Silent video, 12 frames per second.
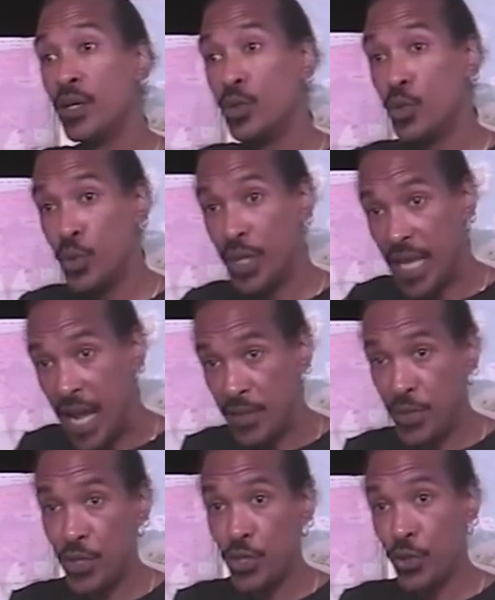to the
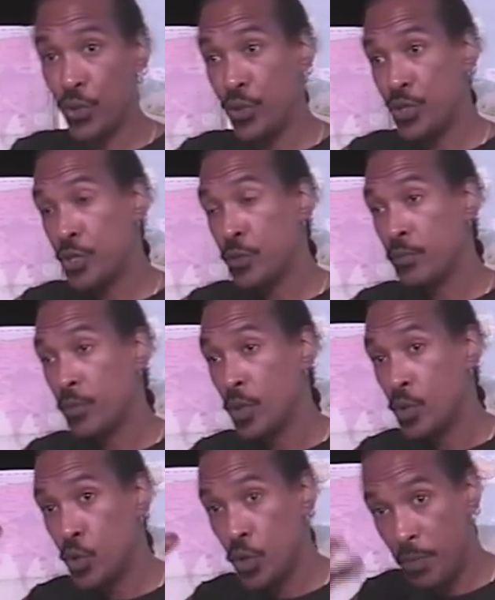Catholic Church
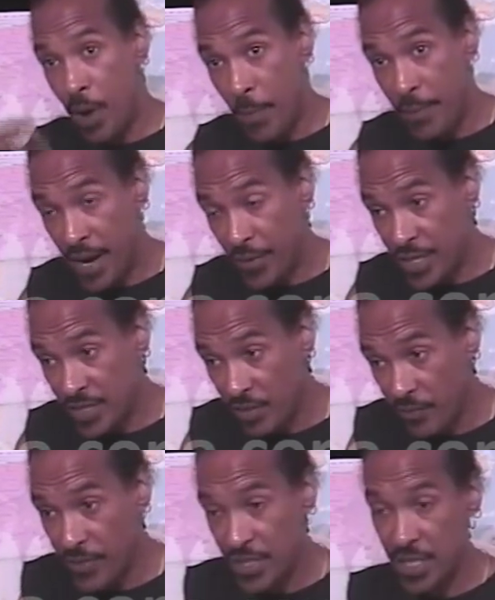to the barbarians of the
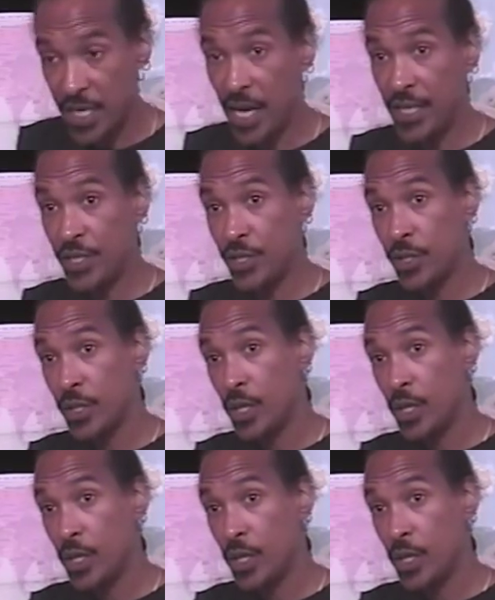Visigoths